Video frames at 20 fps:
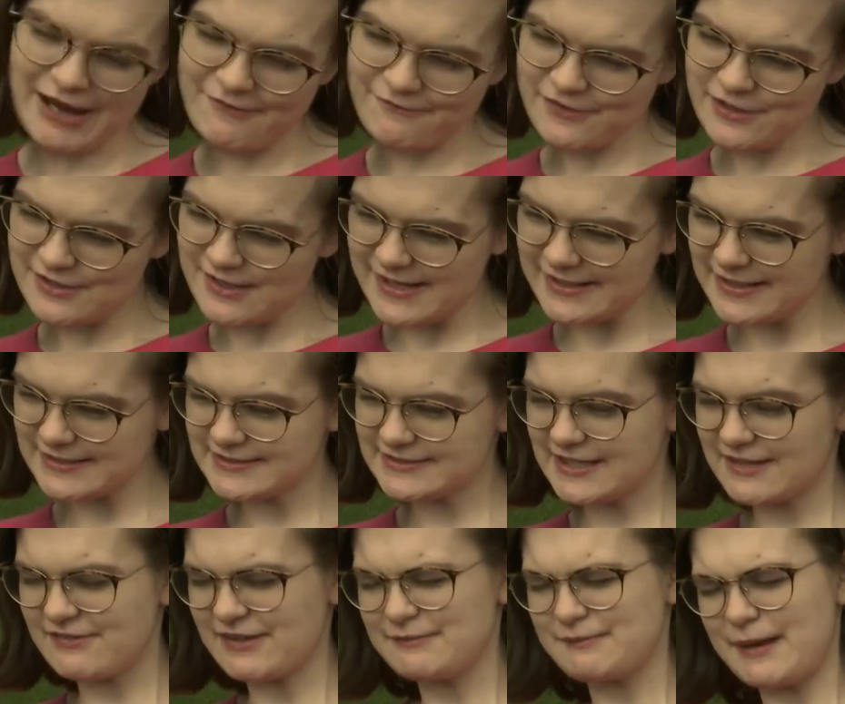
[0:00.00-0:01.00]
feel like it's
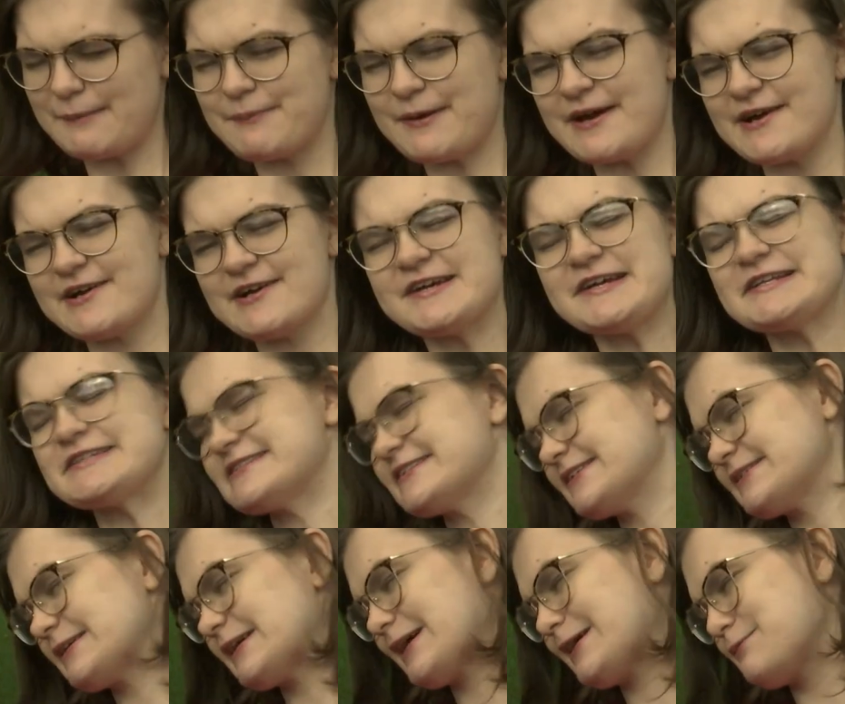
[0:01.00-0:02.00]
given my
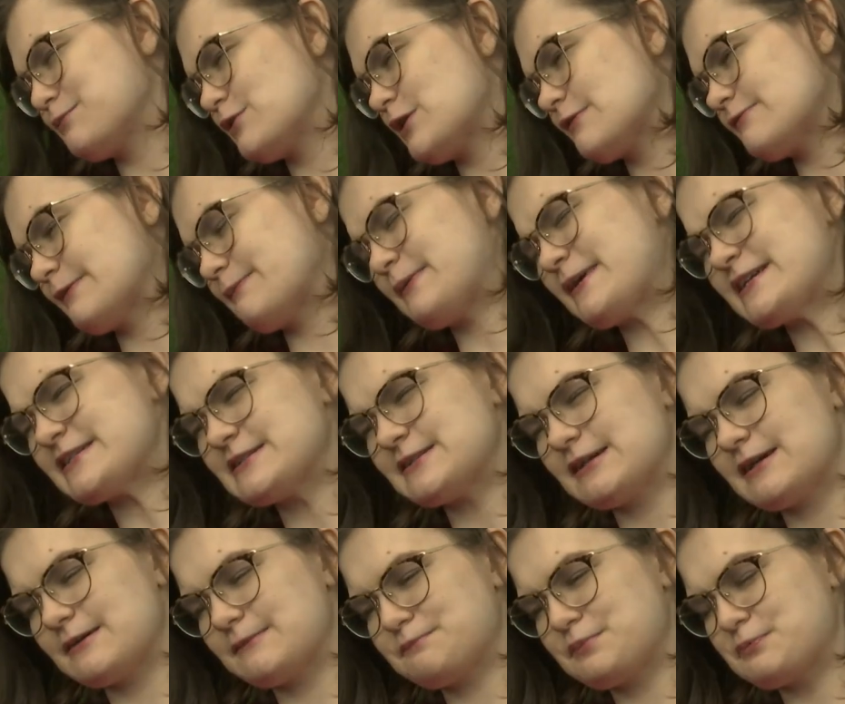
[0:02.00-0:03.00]
parents like more of a peace
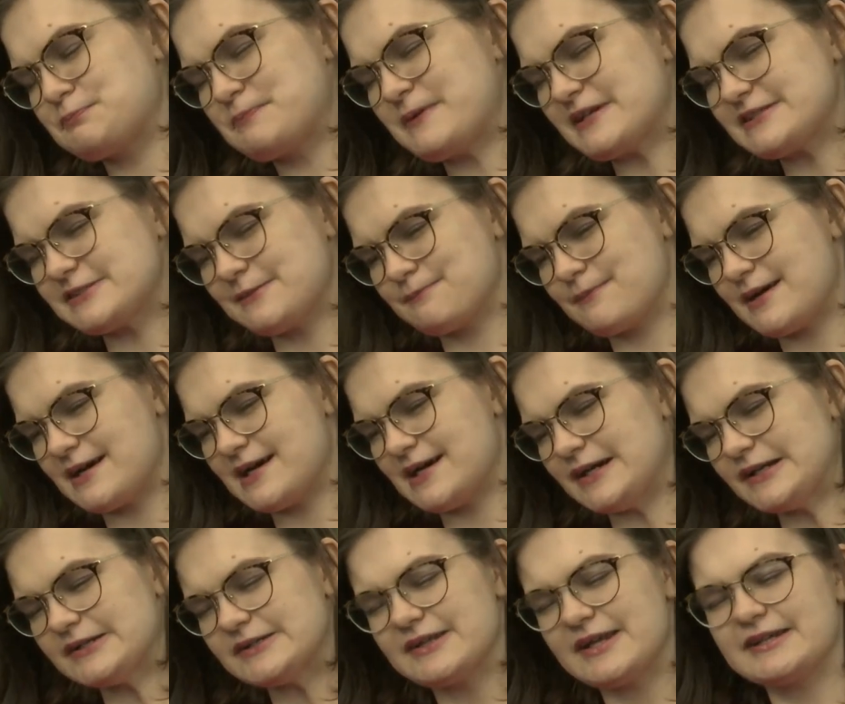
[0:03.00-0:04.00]
of
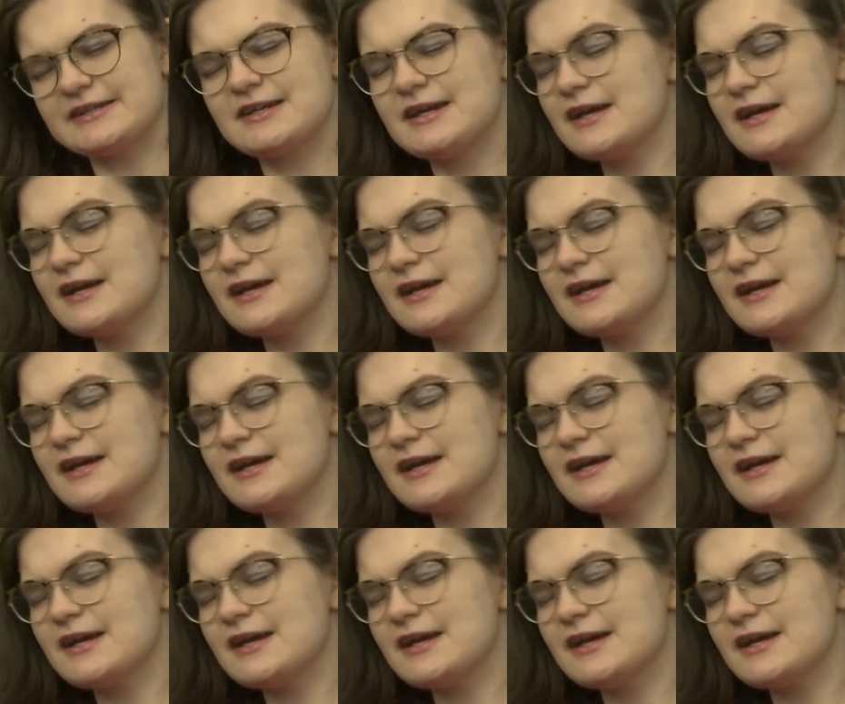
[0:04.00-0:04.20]
mind. Like,